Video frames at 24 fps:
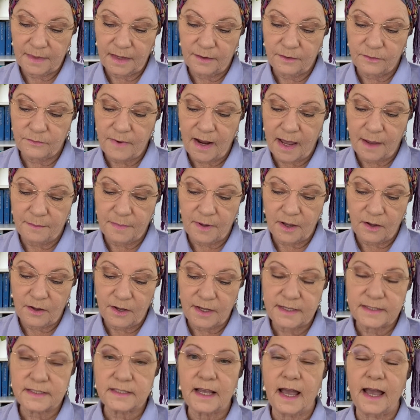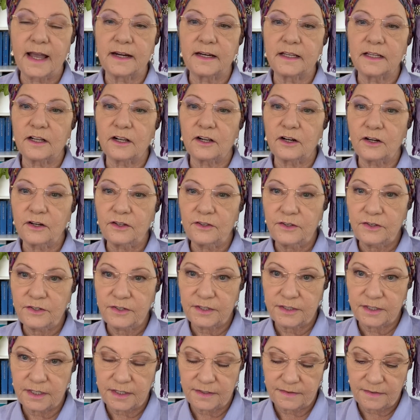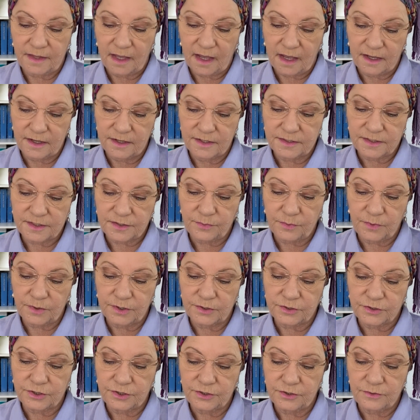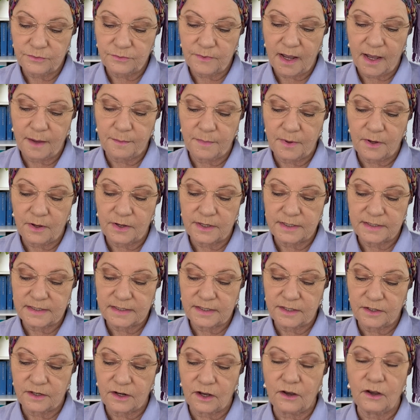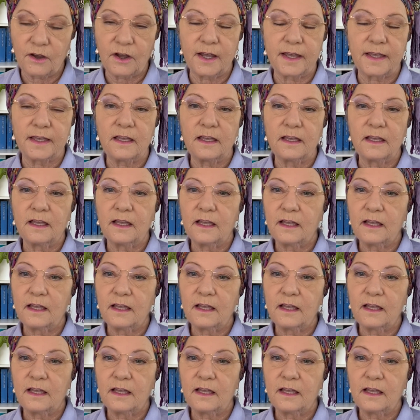rabbis, and included in those were 2 rabbis that I